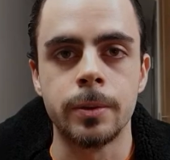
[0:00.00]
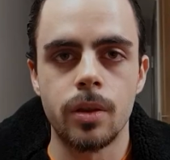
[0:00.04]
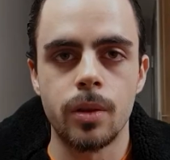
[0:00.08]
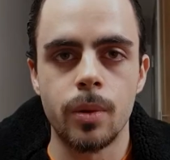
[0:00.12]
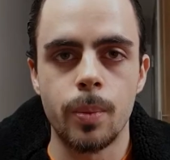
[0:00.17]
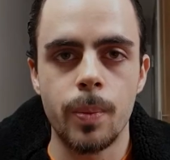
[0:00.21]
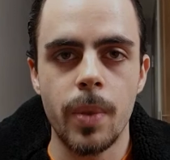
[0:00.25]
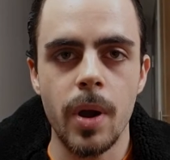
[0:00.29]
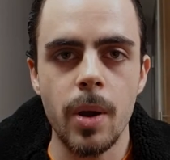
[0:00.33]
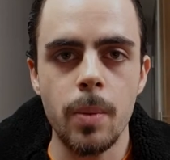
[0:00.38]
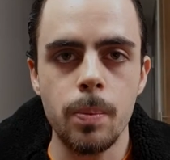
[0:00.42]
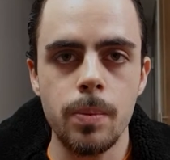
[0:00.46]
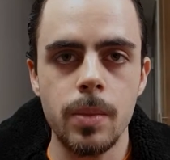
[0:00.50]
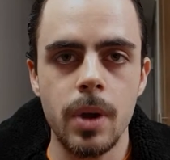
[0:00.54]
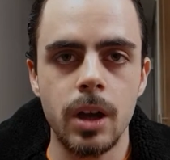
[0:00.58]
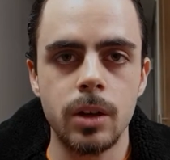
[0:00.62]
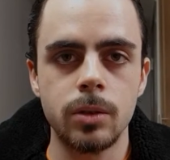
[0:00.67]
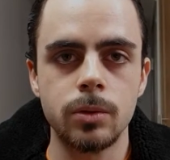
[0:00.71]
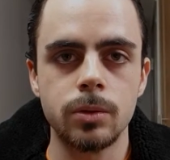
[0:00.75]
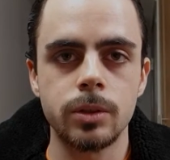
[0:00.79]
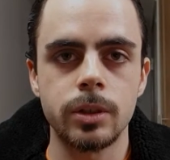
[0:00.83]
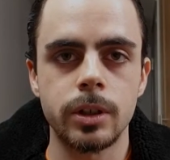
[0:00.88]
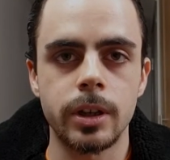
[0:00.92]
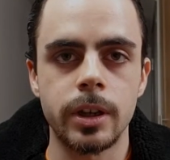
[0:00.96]
The pump
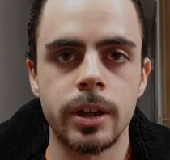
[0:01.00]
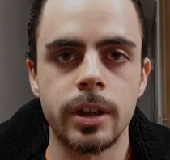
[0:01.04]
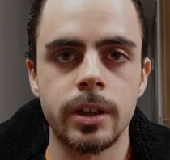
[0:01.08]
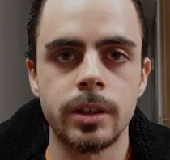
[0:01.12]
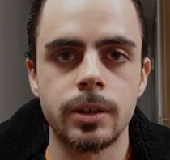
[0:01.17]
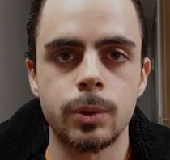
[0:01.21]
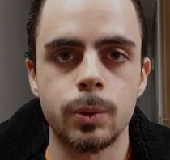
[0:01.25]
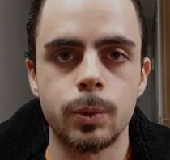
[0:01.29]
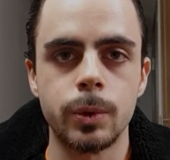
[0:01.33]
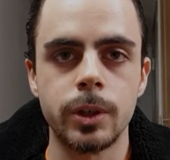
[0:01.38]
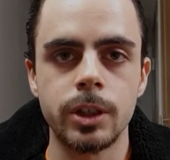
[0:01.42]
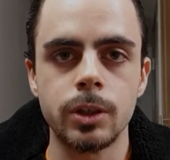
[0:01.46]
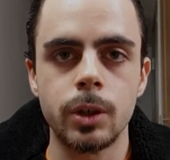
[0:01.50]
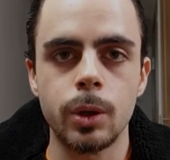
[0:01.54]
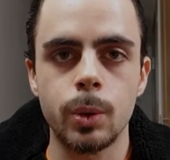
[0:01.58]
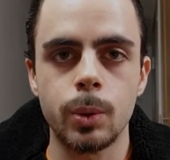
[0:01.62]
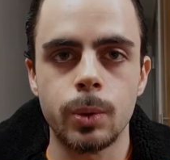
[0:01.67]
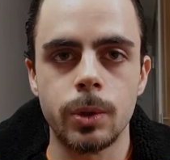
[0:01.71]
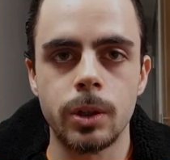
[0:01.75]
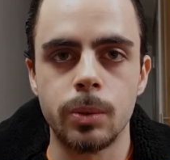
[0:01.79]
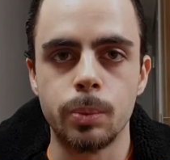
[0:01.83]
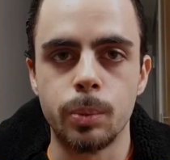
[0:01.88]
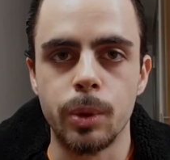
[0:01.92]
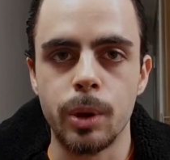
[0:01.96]
mount and window
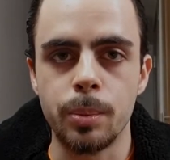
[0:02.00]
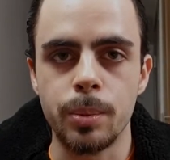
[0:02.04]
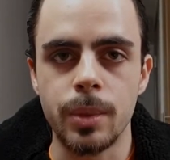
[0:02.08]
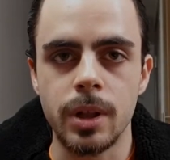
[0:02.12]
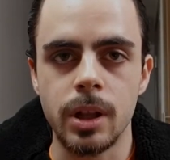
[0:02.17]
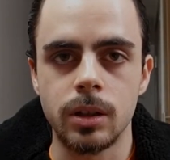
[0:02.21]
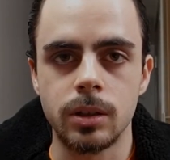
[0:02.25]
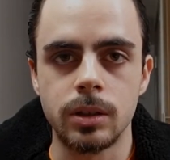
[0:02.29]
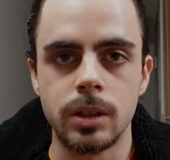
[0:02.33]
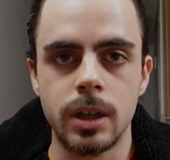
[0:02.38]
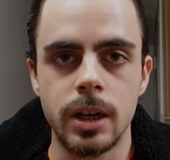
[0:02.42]
will be milled